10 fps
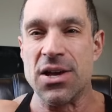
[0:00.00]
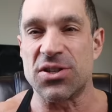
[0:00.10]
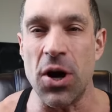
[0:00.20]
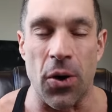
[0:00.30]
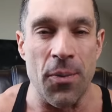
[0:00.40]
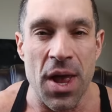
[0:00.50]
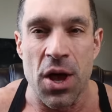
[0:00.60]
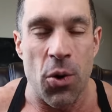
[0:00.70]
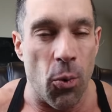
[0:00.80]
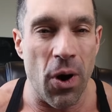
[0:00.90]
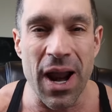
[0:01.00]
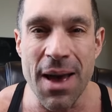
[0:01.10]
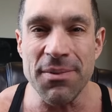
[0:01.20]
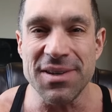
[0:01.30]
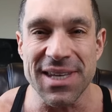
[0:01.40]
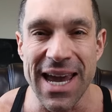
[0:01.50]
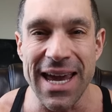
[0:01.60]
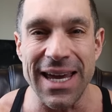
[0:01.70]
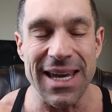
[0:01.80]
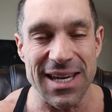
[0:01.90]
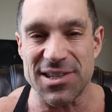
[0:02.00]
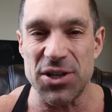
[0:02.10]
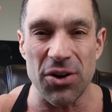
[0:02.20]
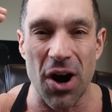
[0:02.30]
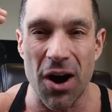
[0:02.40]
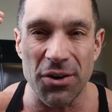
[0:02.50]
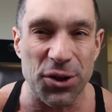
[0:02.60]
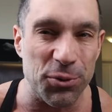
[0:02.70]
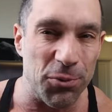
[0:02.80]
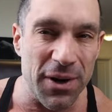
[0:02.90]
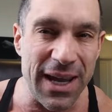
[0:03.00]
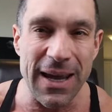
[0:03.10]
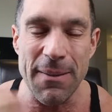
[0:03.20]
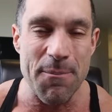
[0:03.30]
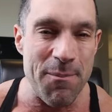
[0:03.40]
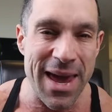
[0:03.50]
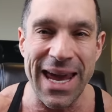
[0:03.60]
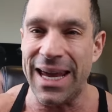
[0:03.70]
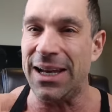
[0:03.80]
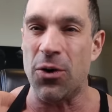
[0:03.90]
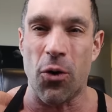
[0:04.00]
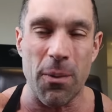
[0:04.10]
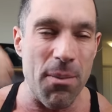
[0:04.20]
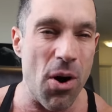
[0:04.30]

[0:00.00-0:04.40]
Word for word: So, what I'm saying is there are three main or